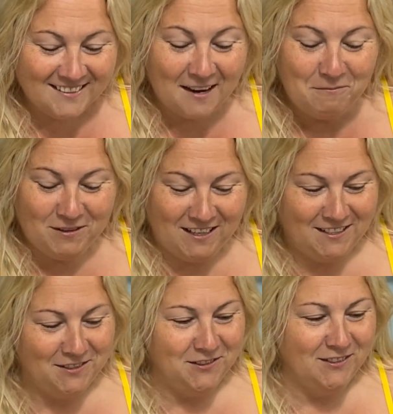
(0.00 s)
temporary
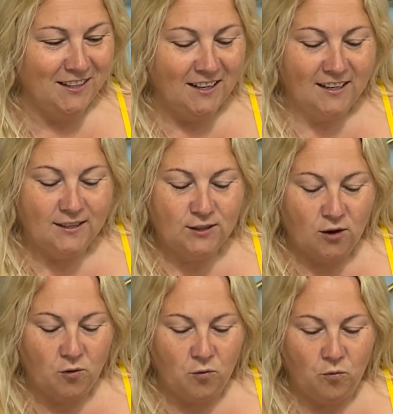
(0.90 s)
tattoos.
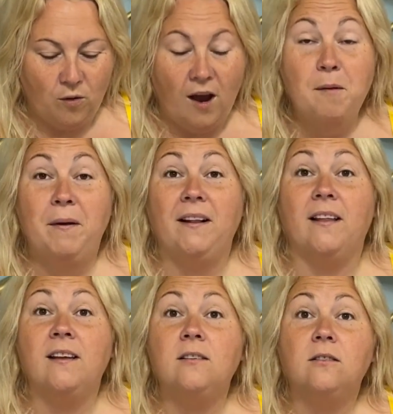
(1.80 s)
So I picked
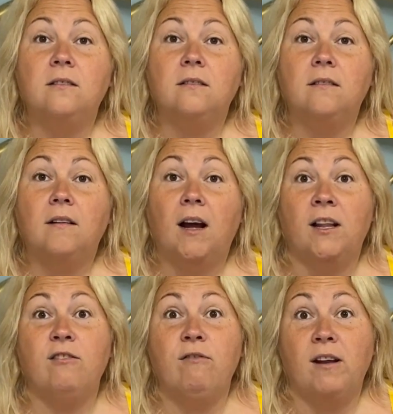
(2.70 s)
these
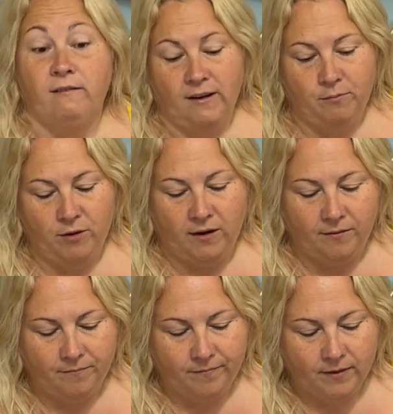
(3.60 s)
and they're really, really
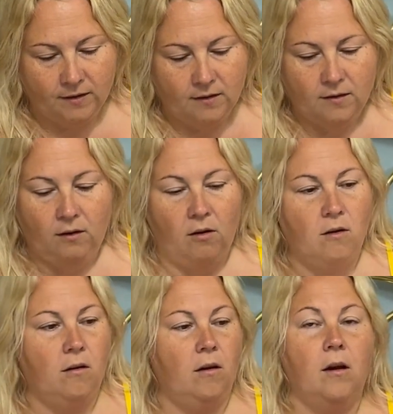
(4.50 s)
pretty.
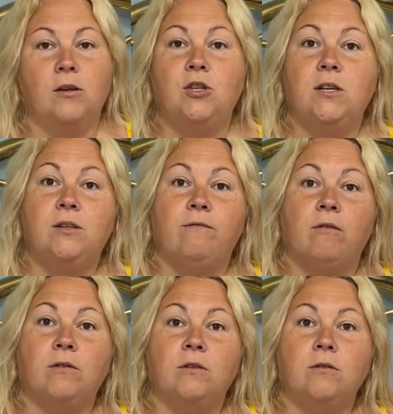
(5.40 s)
Got a sheet of
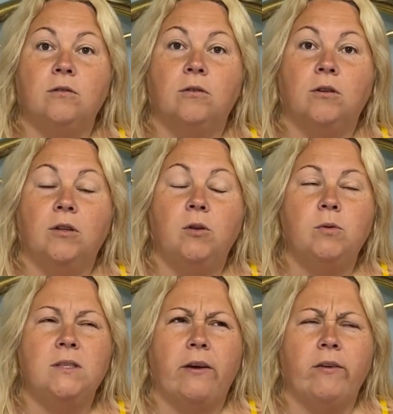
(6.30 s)
roses. There
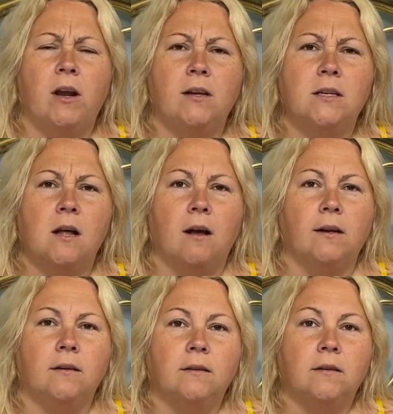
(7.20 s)
was seven ninety
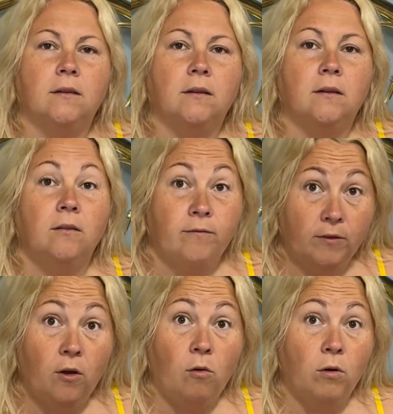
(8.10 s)
nine
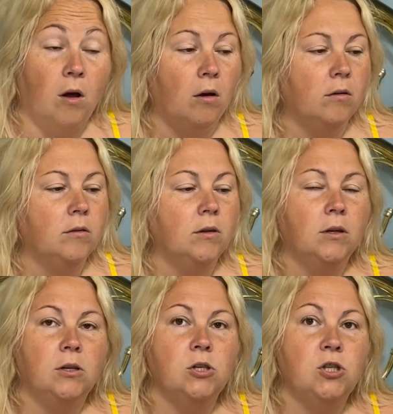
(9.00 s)
for the whole lot.
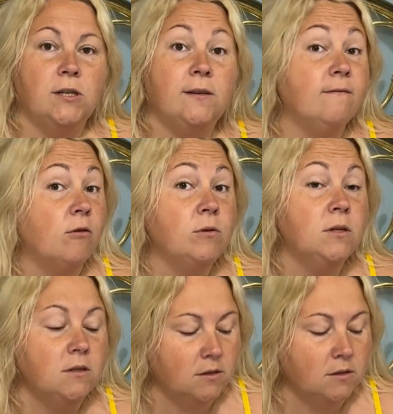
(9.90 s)
Sheet of roses.